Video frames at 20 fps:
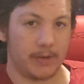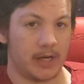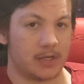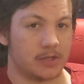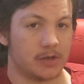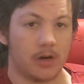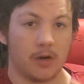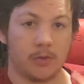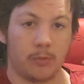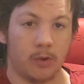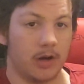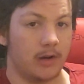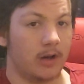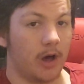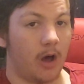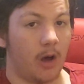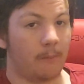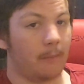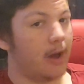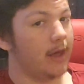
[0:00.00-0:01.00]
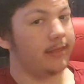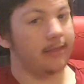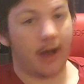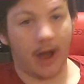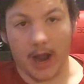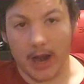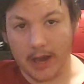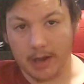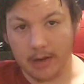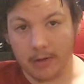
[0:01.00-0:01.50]
Patreon, $1 a month.
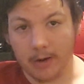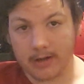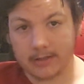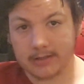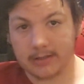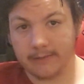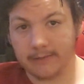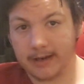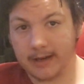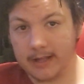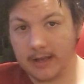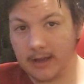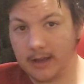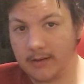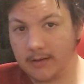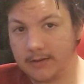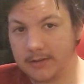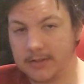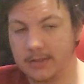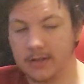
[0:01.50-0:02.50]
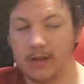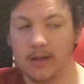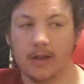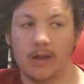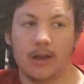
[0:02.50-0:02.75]
I do extra videos.